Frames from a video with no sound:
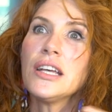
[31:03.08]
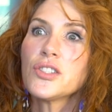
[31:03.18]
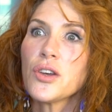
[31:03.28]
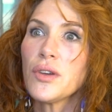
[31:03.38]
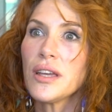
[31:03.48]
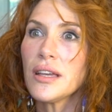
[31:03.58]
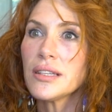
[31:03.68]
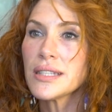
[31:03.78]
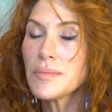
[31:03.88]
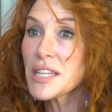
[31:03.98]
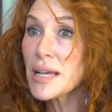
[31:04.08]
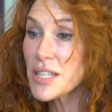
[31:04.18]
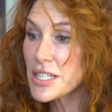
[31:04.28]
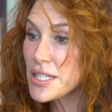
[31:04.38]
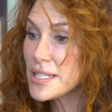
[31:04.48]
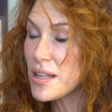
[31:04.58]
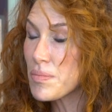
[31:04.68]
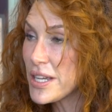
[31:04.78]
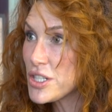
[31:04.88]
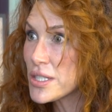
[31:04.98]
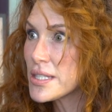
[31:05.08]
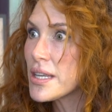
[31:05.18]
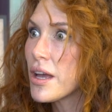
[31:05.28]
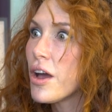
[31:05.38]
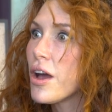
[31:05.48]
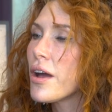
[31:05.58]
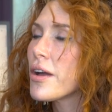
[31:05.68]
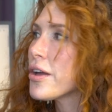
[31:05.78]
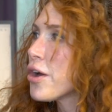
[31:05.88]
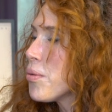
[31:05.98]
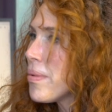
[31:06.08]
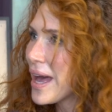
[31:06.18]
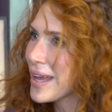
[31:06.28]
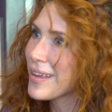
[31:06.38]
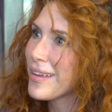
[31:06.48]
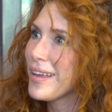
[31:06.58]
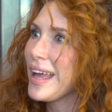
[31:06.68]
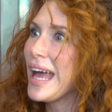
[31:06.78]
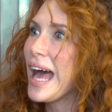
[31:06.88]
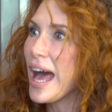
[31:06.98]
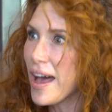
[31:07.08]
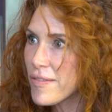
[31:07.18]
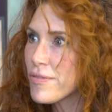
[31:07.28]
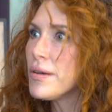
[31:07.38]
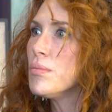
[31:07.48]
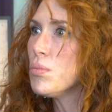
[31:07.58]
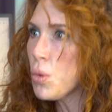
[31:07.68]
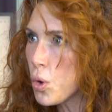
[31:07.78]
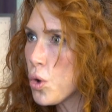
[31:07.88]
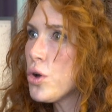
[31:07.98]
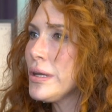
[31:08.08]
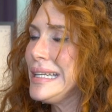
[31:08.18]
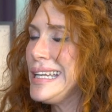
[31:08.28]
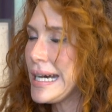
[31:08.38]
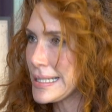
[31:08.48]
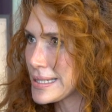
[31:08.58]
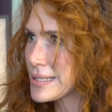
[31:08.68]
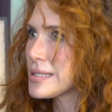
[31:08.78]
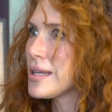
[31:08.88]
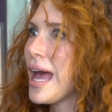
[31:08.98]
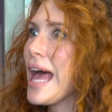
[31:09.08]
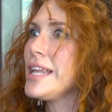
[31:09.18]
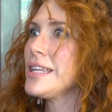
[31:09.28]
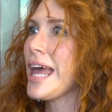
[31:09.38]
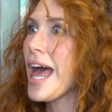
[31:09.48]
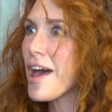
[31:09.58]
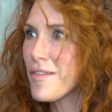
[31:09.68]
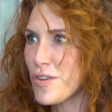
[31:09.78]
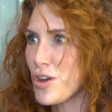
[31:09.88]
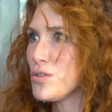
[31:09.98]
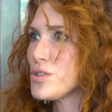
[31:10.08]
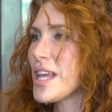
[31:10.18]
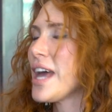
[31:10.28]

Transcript: So sometimes I just tell patients, go back, have more nuts and avos